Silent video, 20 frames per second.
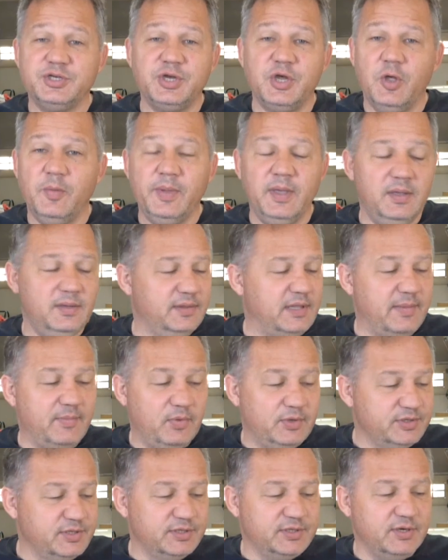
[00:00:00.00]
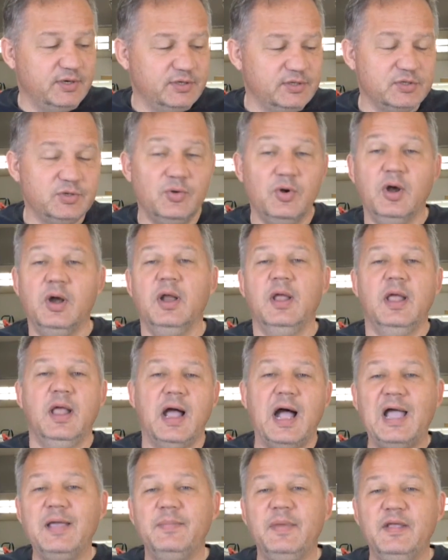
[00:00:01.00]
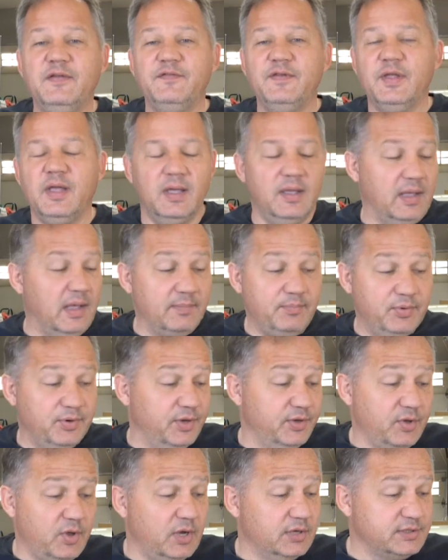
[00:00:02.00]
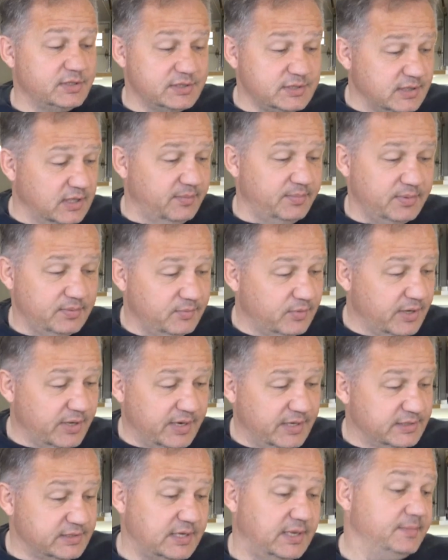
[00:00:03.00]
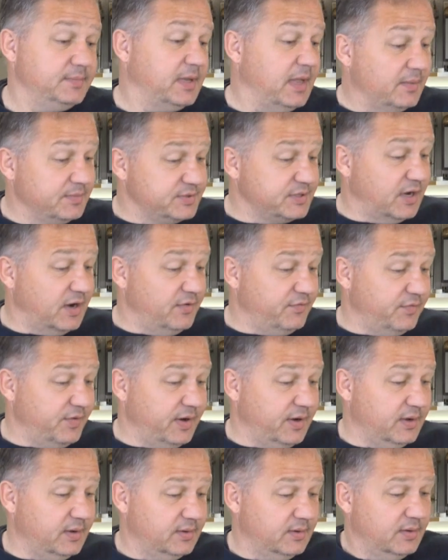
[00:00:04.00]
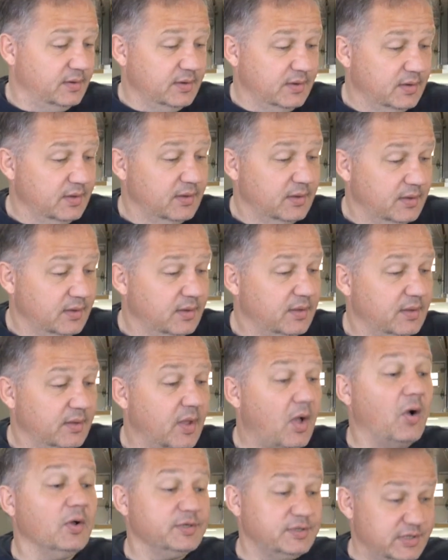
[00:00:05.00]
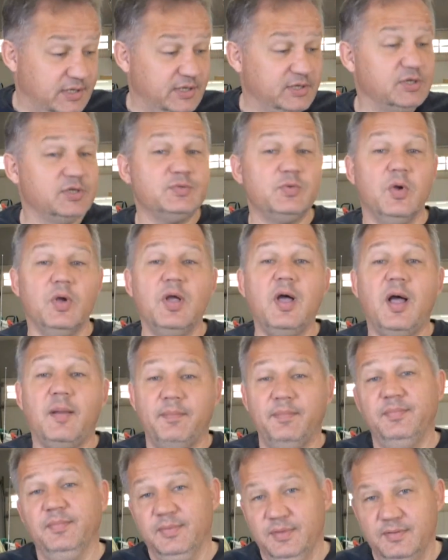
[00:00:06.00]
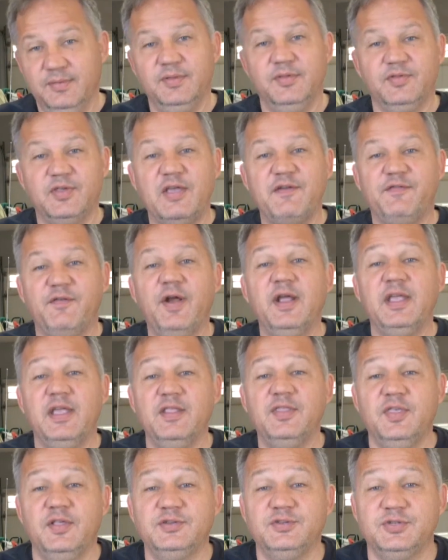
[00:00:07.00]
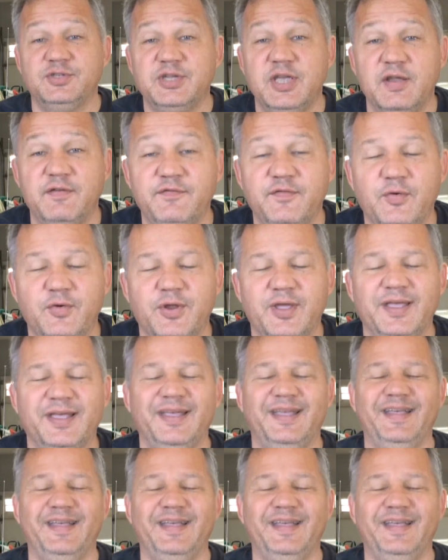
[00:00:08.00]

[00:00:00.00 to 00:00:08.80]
Shelby, they both sit there and snore. I'm putting the dogs to sleep. What can I say? I'm sorry, Frank. Oh, see, he just woke up. And you say Frank, he thinks you're saying food.